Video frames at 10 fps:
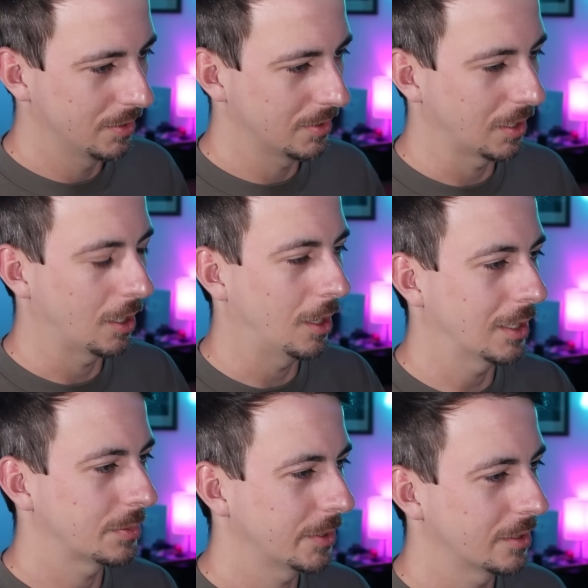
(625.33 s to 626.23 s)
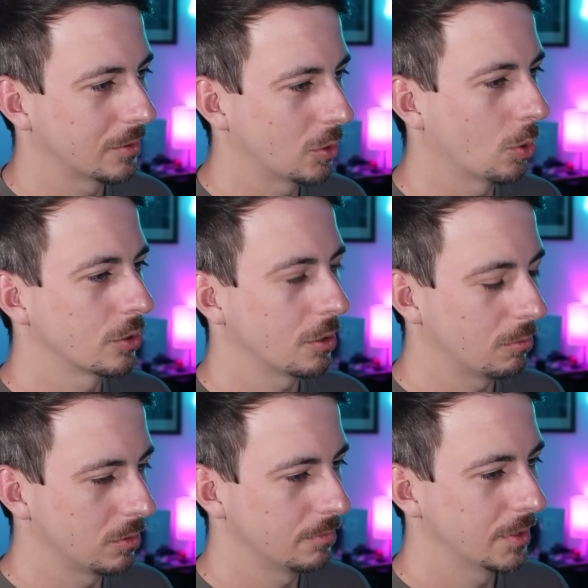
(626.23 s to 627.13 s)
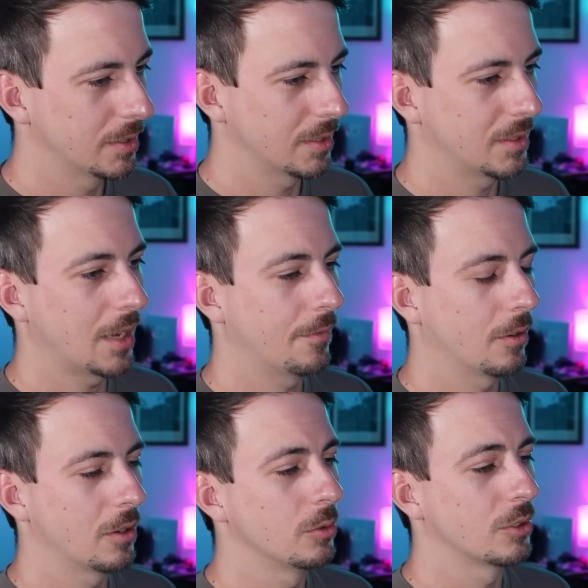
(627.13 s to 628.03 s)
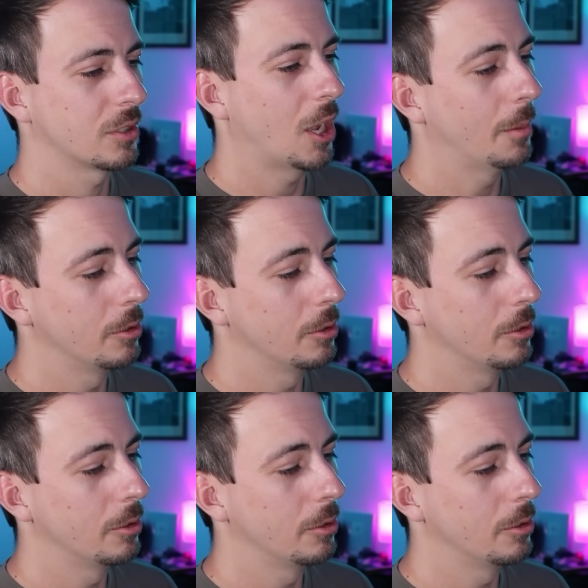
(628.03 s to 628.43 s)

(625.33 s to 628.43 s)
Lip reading: This is not a hospital, it's a torture room. It's a set for a new Saw